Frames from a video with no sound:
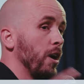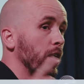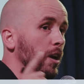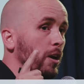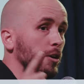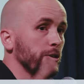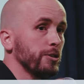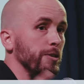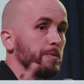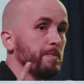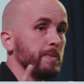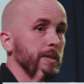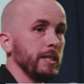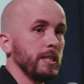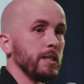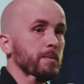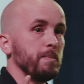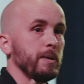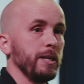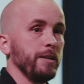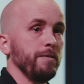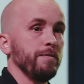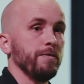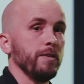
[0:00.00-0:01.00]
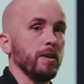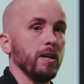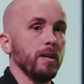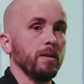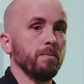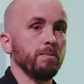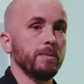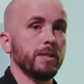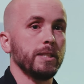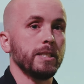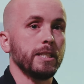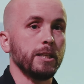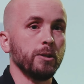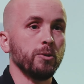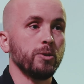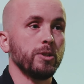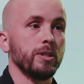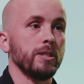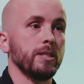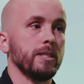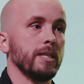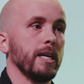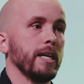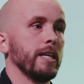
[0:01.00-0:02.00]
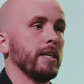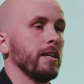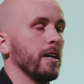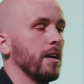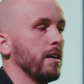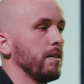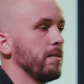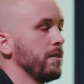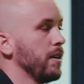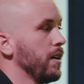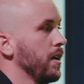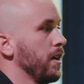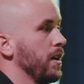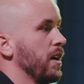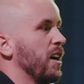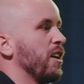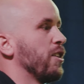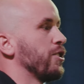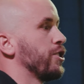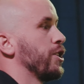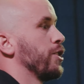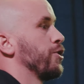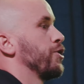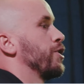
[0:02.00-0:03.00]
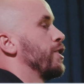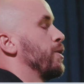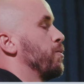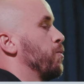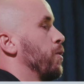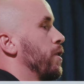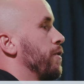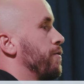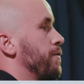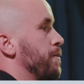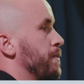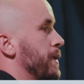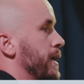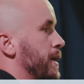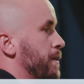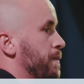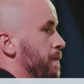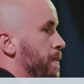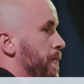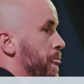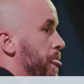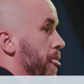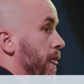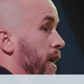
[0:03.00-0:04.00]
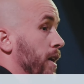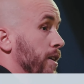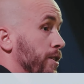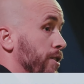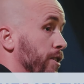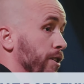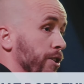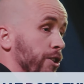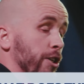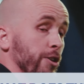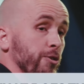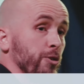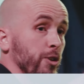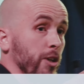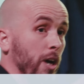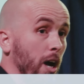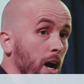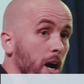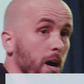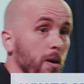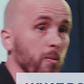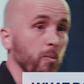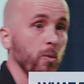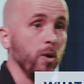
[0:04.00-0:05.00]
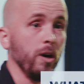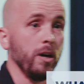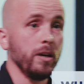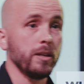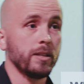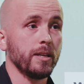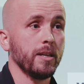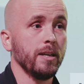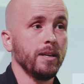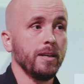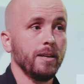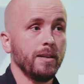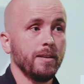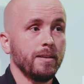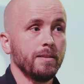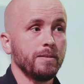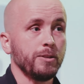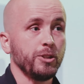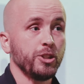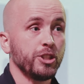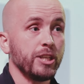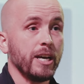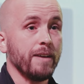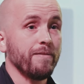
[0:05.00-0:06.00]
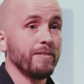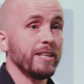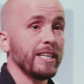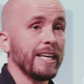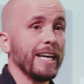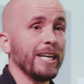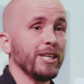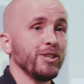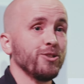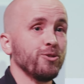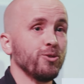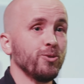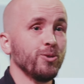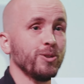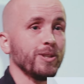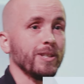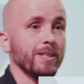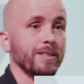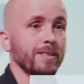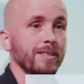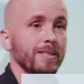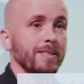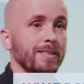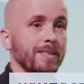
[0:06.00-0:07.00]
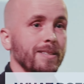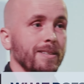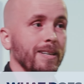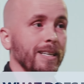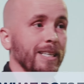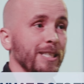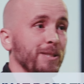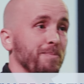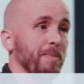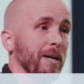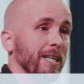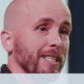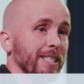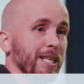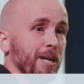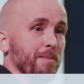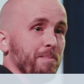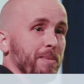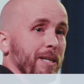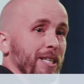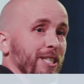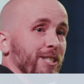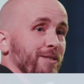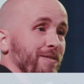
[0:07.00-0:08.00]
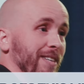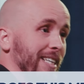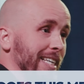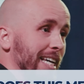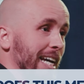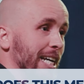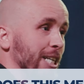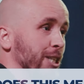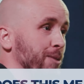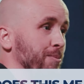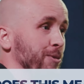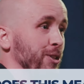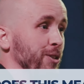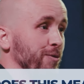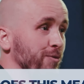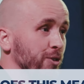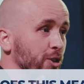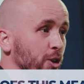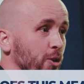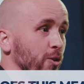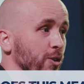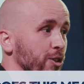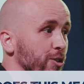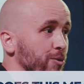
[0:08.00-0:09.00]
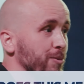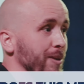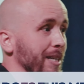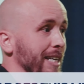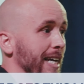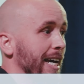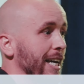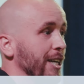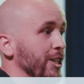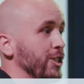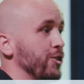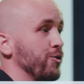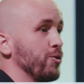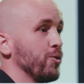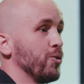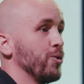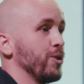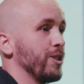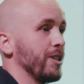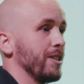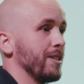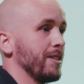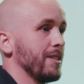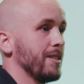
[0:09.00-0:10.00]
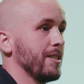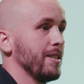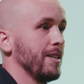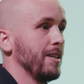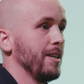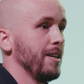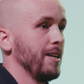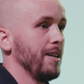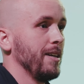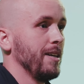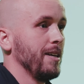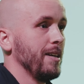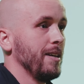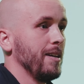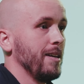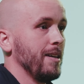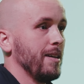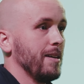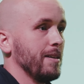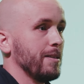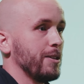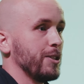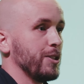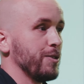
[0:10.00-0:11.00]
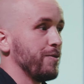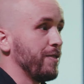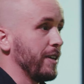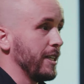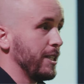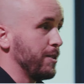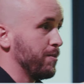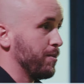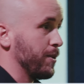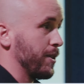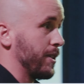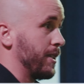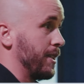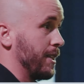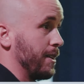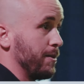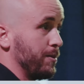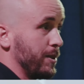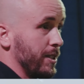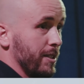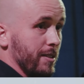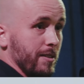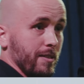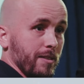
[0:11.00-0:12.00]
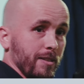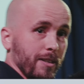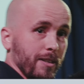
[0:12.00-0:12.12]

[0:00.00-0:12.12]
a lot of B2B firms still to this day go, oh, social didn't work for me. It's not that social can't work, you just haven't engaged your audience. And it's back to that piece of engagement. You've got to engage your audience. Because Facebook, as